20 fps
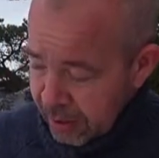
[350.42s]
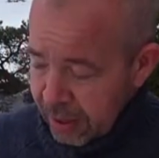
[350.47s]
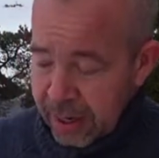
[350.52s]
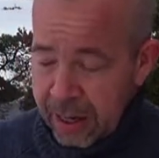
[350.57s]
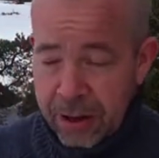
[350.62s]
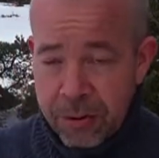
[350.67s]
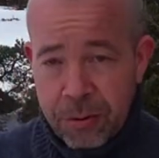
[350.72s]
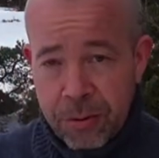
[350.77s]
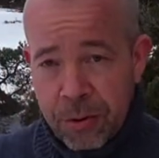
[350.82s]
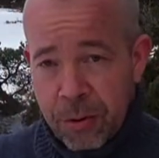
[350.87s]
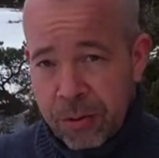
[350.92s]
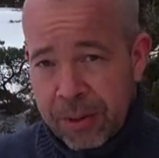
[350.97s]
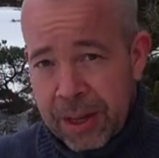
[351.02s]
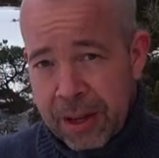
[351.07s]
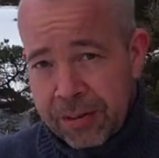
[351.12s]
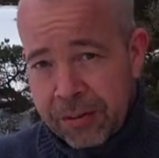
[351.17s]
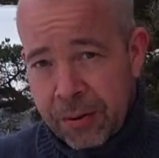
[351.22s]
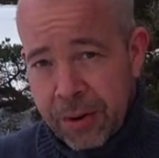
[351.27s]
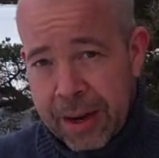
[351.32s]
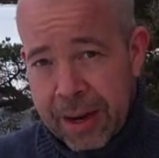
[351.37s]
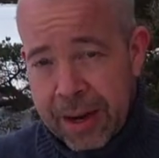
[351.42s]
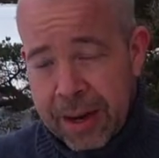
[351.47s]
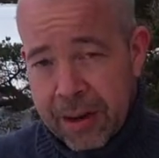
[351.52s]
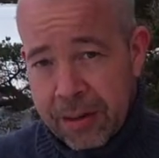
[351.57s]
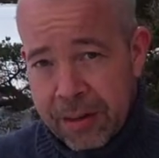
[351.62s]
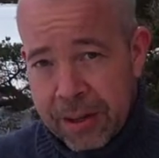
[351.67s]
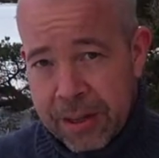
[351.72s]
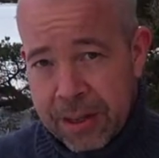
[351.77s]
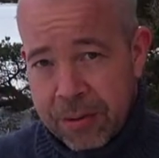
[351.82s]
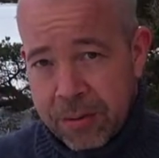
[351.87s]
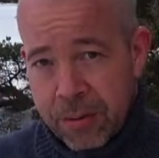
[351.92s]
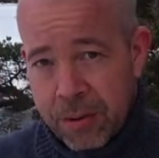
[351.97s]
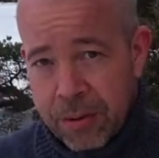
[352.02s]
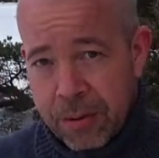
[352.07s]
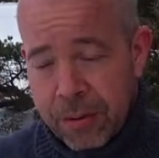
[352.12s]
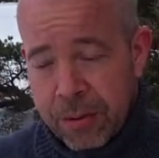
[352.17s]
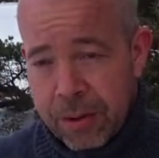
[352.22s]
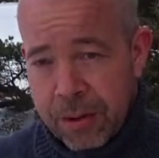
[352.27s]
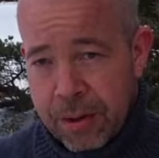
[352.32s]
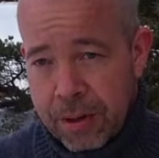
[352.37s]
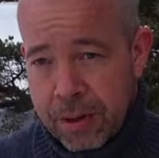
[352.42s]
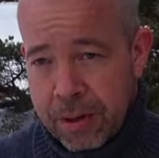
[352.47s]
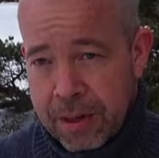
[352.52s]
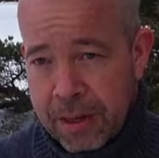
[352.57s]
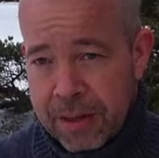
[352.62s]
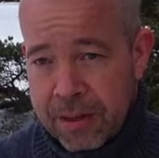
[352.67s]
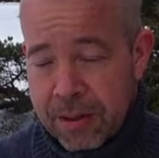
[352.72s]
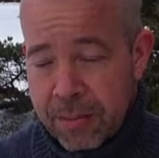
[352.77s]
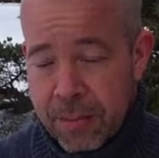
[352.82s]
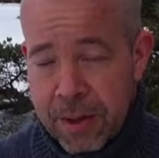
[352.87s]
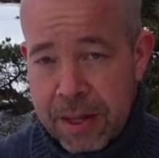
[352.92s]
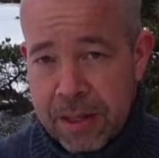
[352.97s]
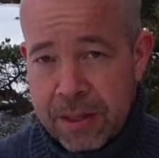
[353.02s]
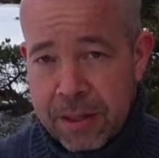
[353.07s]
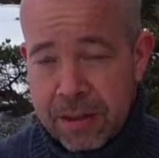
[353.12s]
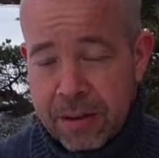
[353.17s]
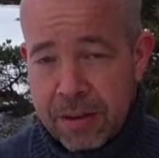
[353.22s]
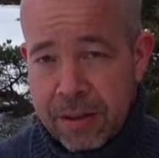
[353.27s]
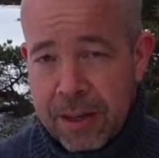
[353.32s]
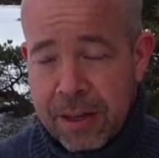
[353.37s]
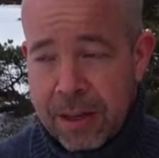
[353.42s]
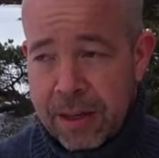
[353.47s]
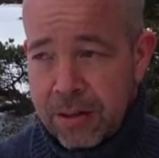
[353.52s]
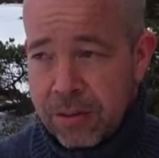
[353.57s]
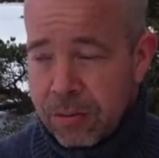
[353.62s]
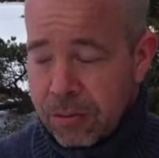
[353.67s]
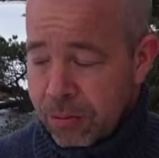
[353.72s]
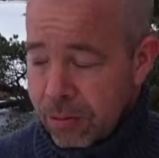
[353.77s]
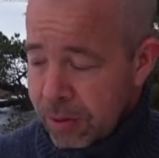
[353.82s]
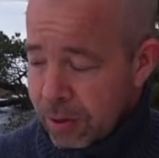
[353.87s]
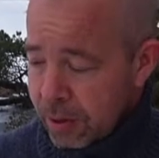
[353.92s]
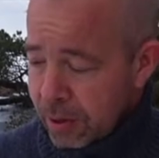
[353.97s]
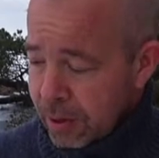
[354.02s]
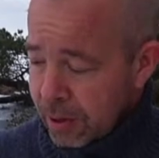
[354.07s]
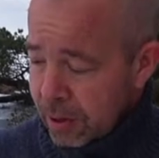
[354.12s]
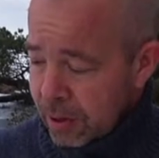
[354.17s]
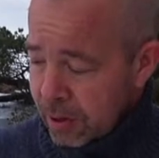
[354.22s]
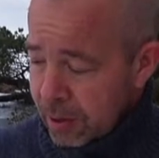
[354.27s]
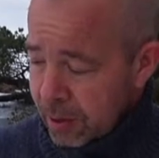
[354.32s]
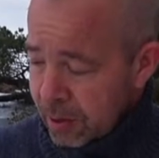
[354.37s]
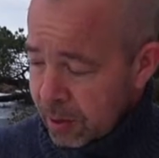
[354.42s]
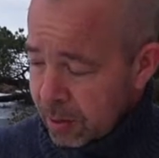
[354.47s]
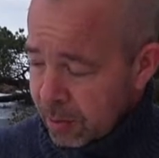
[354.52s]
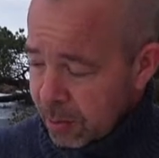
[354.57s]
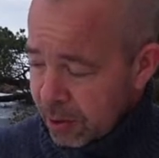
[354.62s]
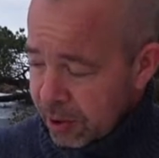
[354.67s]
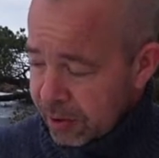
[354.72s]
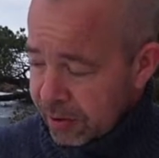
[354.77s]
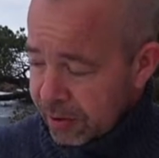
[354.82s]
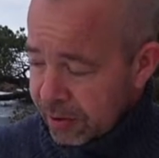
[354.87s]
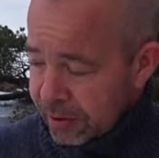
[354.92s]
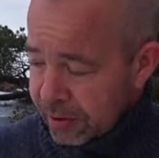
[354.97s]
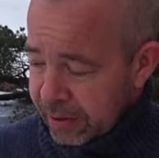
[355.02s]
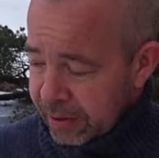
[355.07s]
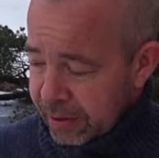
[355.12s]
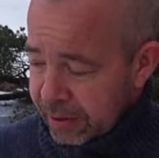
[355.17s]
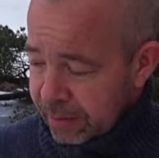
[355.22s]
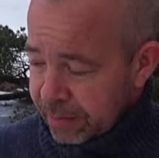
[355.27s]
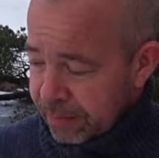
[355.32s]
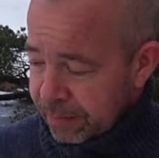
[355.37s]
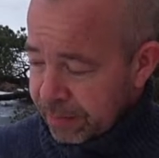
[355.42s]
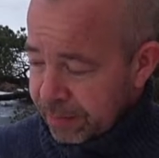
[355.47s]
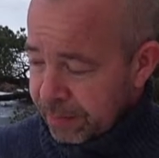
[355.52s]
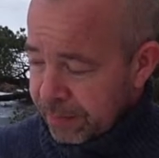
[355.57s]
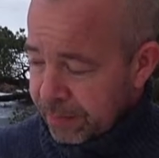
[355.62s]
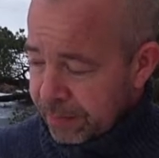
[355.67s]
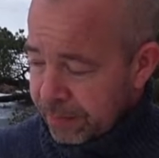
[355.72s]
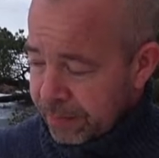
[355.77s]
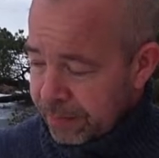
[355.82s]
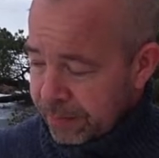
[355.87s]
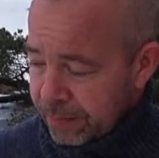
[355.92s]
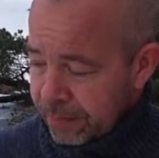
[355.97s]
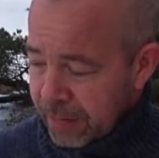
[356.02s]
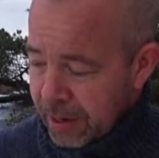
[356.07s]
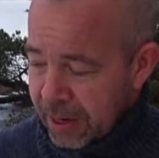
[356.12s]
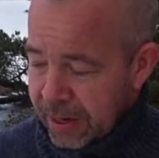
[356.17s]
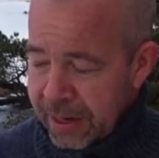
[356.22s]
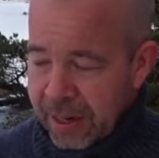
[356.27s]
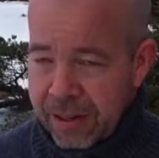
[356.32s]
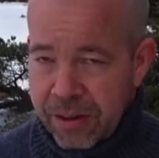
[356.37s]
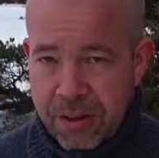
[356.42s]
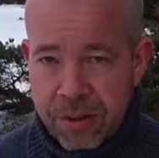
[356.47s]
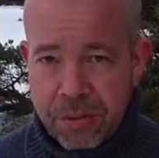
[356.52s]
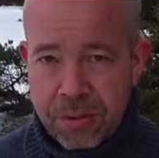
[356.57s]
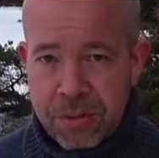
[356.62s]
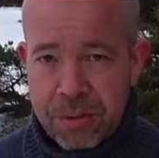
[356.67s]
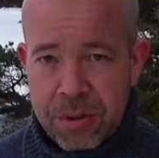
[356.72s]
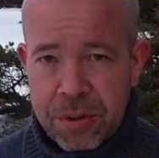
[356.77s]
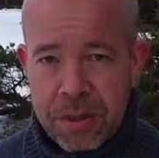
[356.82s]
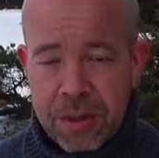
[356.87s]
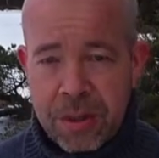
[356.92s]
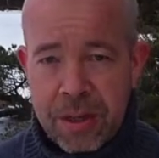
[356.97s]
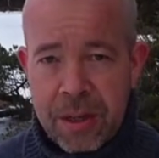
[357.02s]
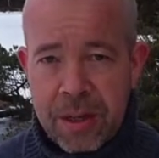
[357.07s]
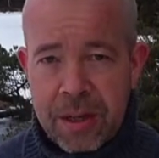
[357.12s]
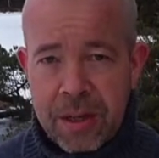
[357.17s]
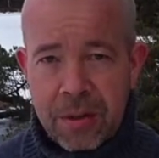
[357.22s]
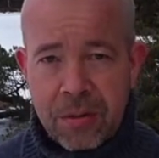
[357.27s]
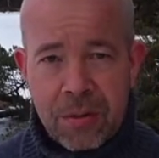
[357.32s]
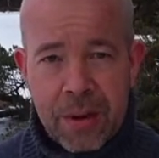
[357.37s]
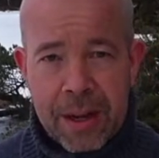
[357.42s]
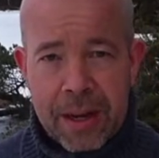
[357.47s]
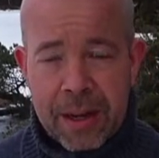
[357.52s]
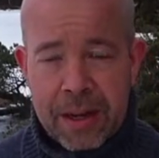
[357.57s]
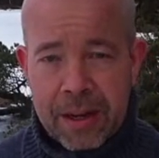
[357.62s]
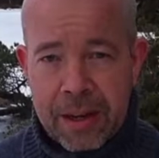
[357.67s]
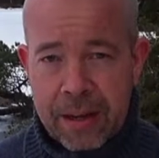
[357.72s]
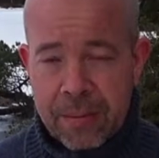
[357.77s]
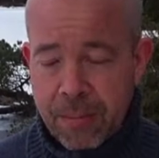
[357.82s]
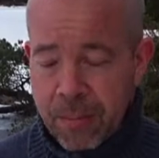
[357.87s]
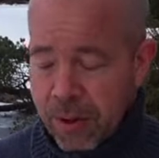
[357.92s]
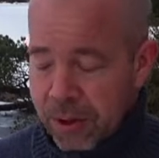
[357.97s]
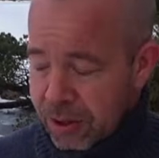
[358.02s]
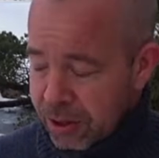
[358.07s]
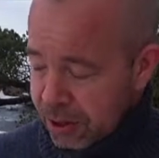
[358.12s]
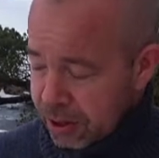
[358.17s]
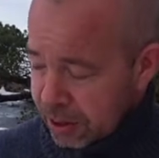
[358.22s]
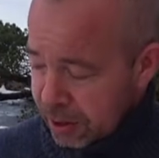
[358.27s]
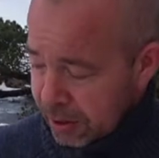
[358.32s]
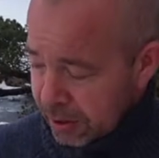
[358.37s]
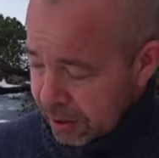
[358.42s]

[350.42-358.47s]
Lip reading: And you don't have tracking on this drone. That's amazing on the Air 2. But I didn't use the tracking that much.